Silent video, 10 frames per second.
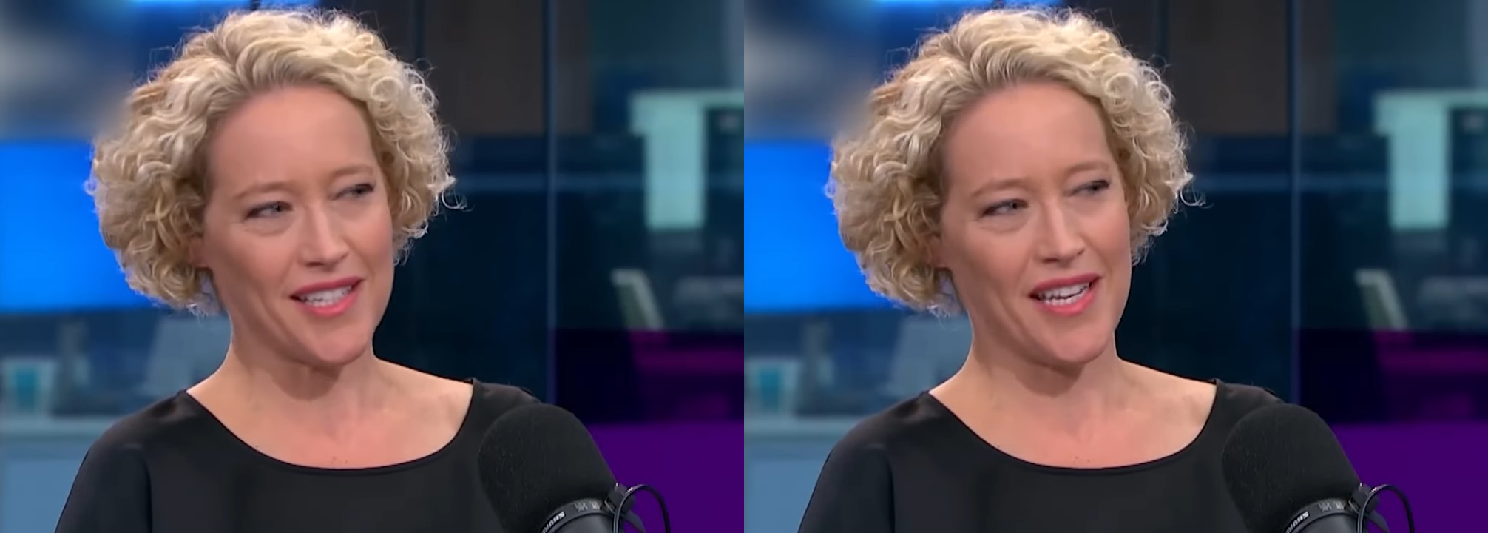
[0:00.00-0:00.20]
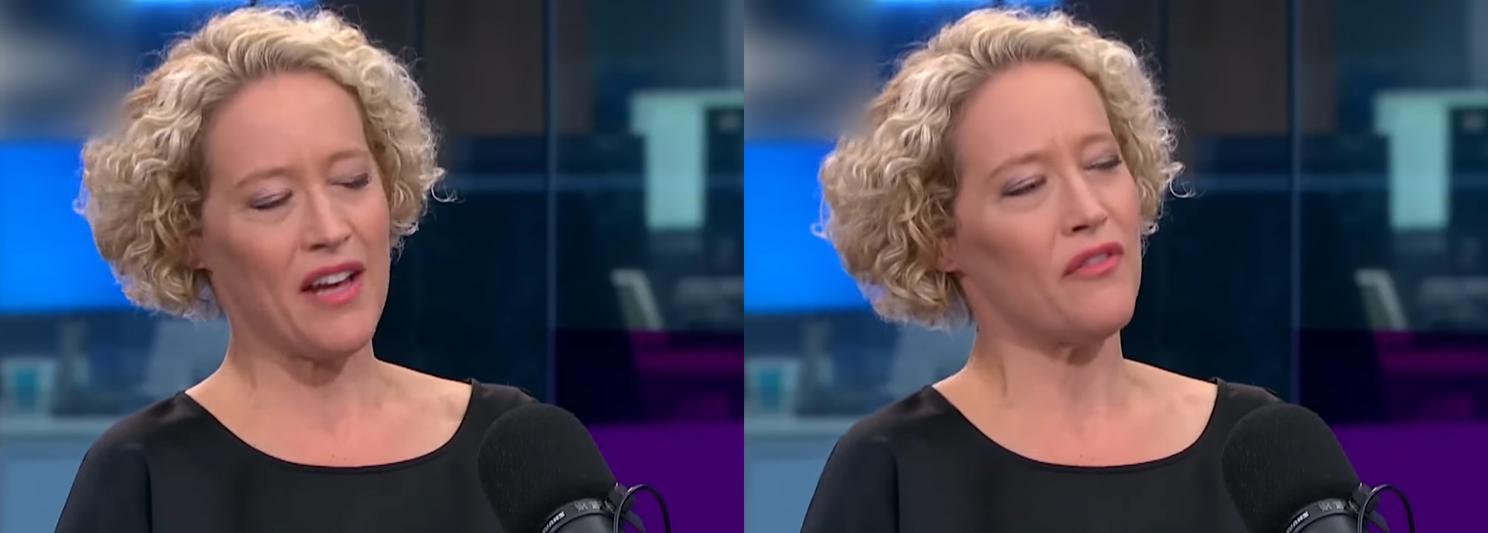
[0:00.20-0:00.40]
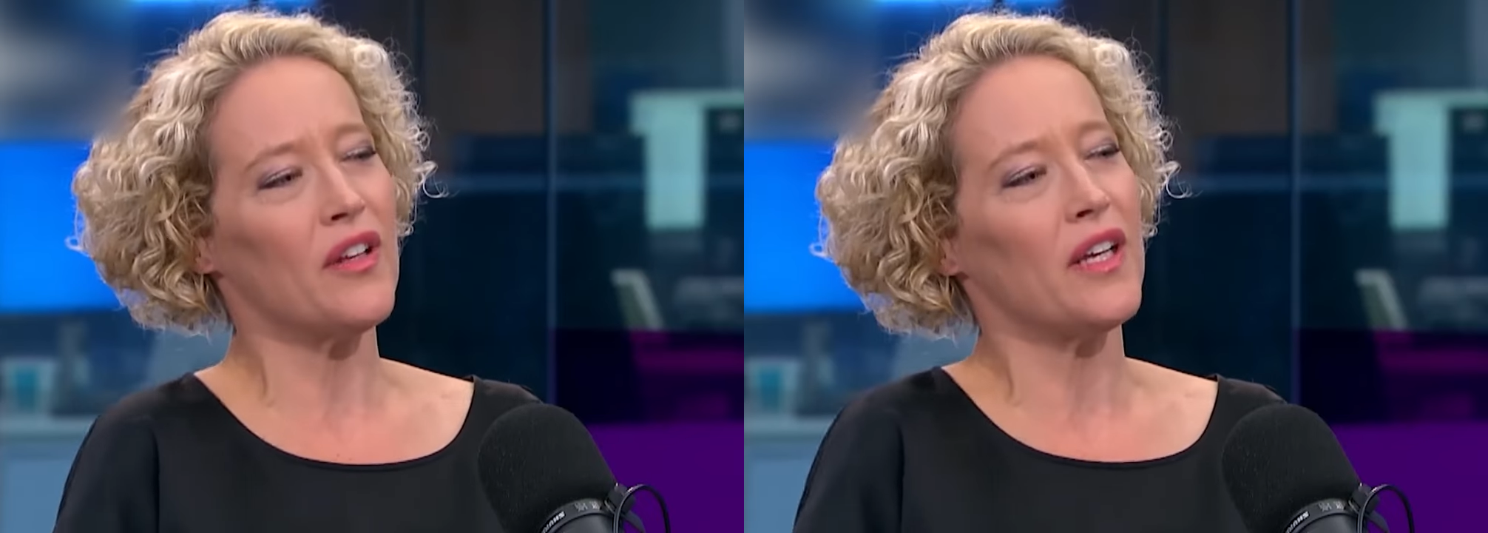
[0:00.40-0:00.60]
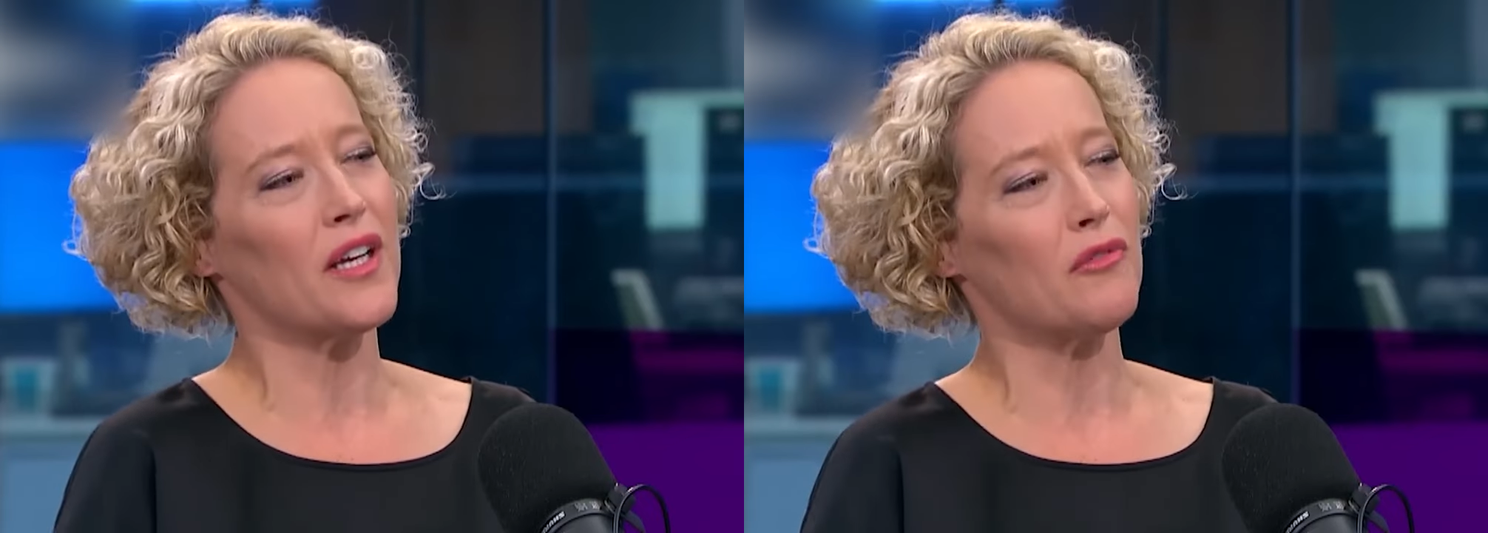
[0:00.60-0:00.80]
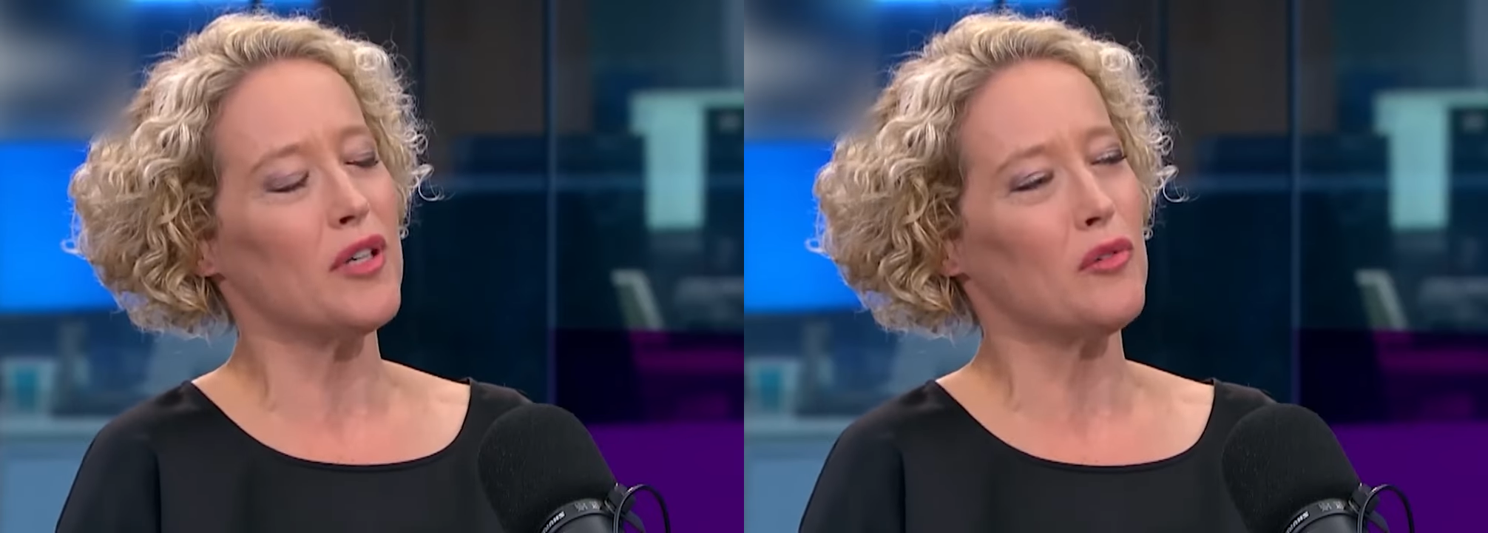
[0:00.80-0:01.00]
Does that feel
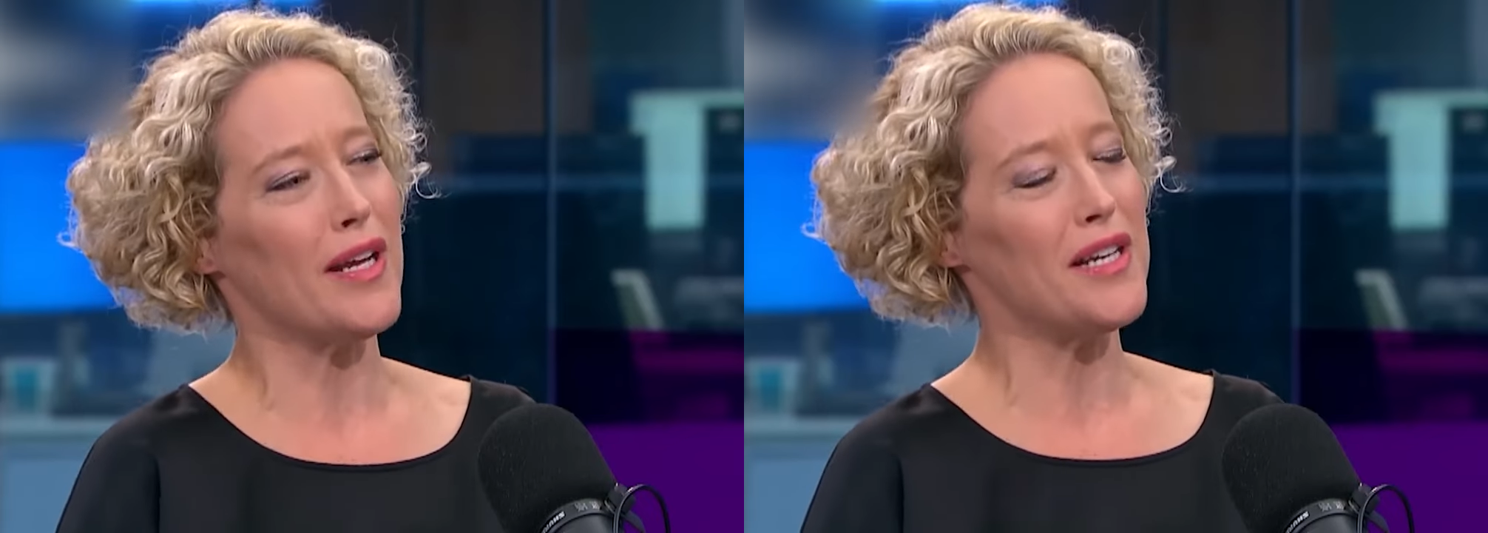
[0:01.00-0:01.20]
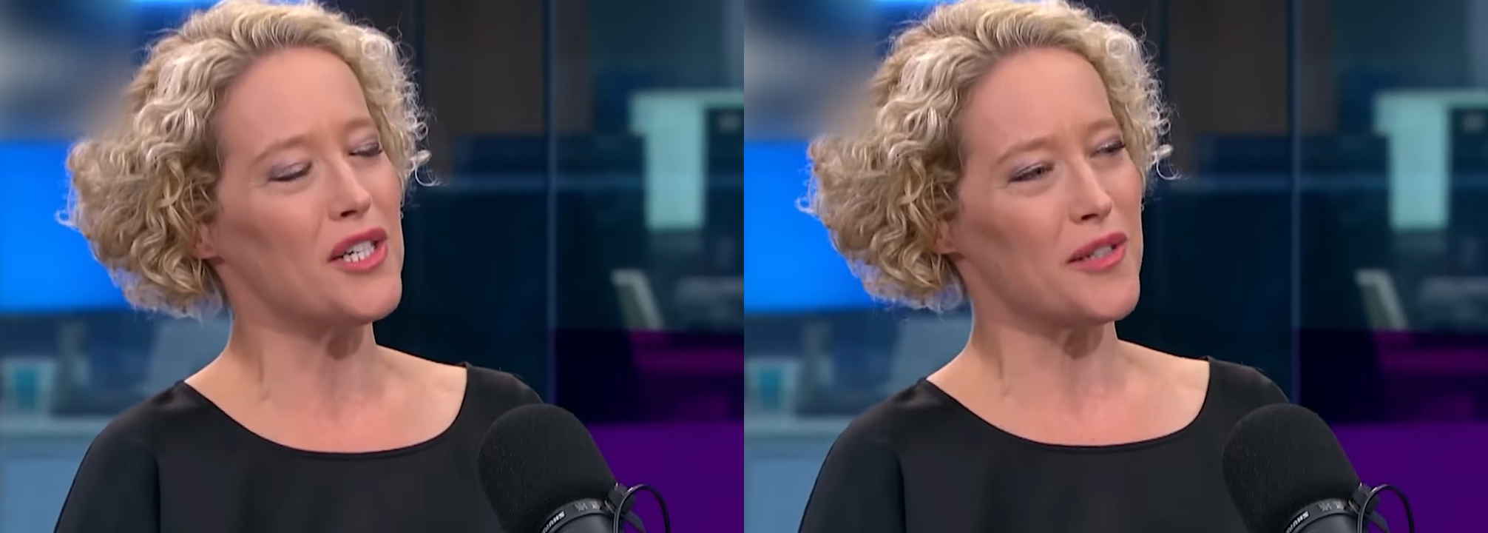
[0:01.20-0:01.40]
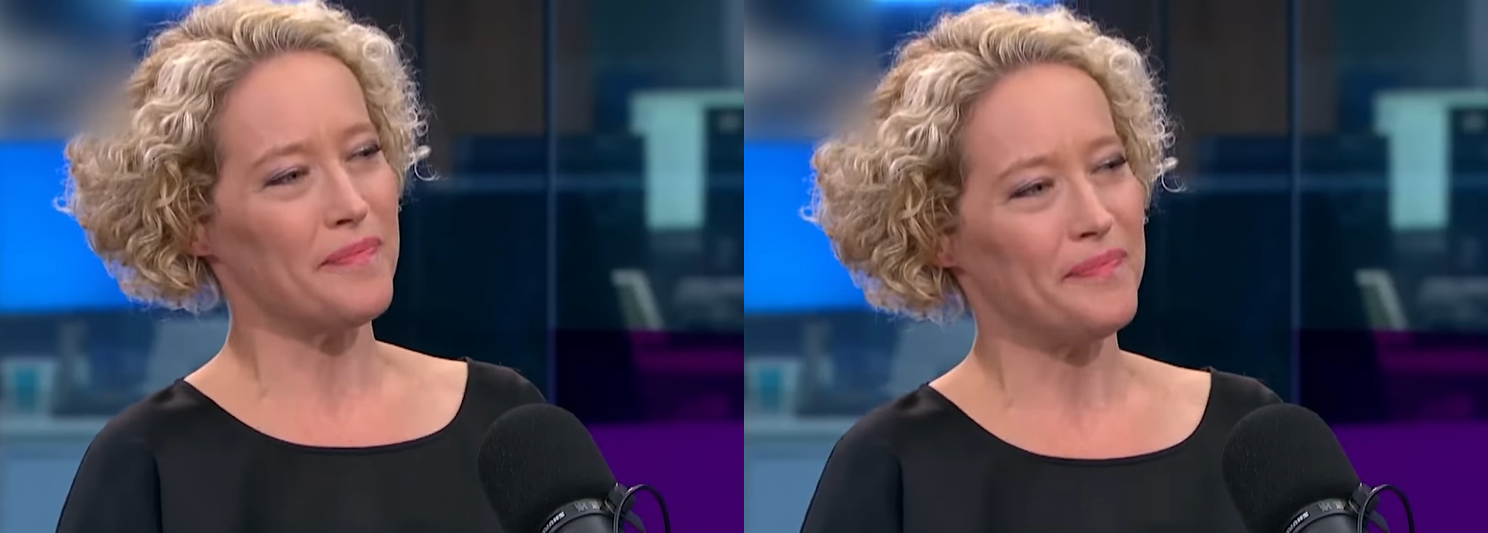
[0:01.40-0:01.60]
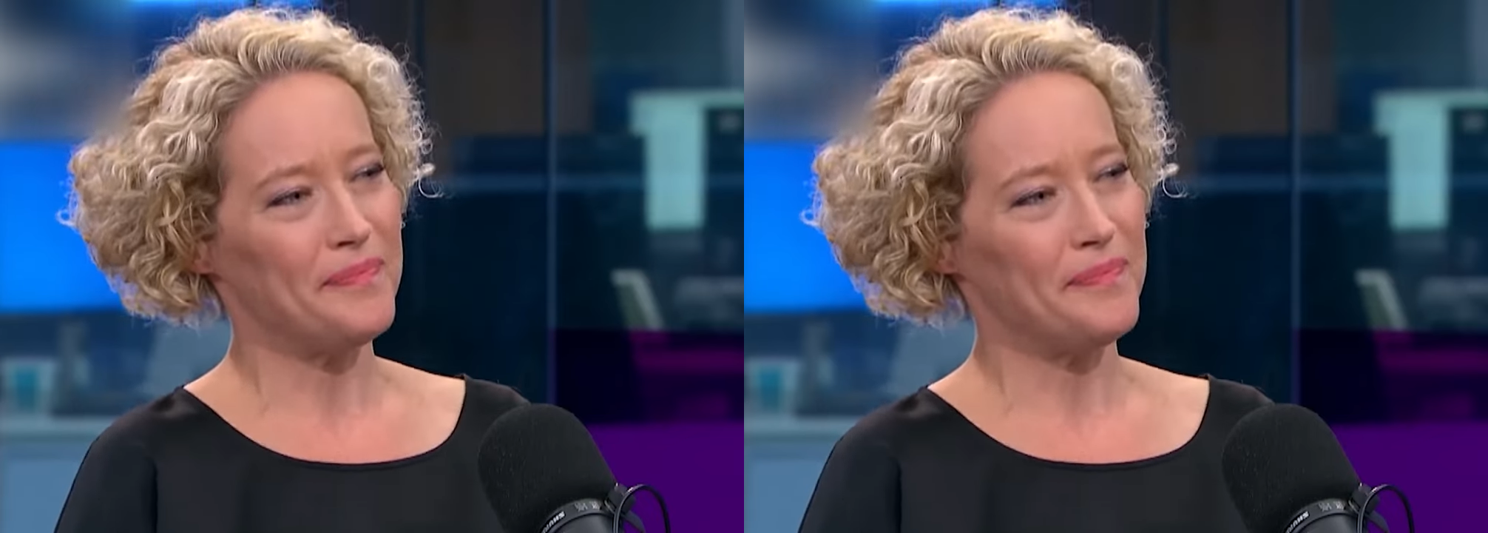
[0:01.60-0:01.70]
like a real wrench?